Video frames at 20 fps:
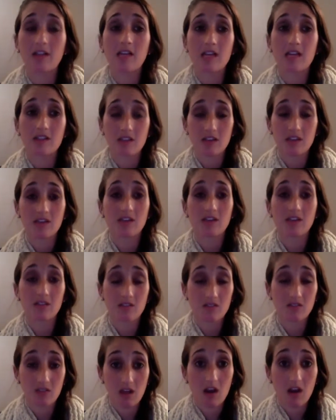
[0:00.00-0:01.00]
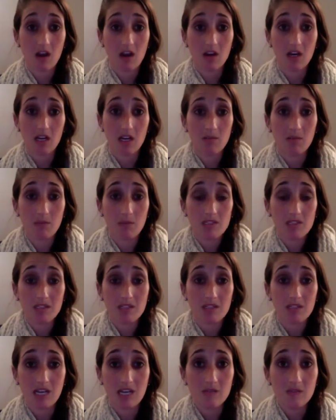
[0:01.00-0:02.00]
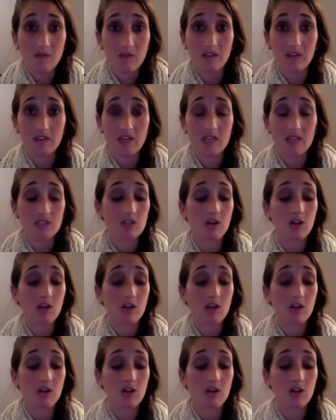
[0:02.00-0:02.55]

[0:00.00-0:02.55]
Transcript: to be successful at this.